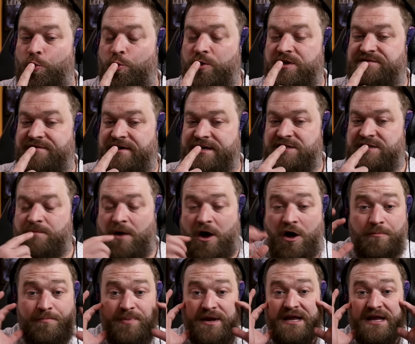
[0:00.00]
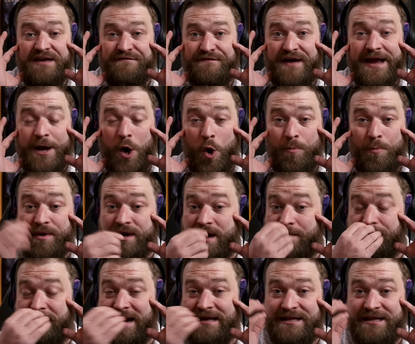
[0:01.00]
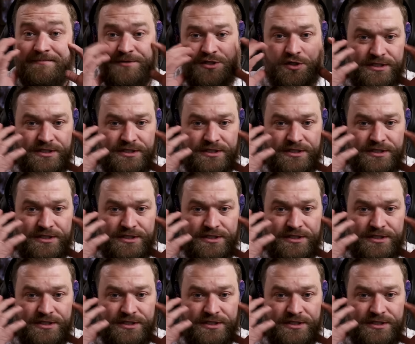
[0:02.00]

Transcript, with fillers: is very small, but if I open up my lips,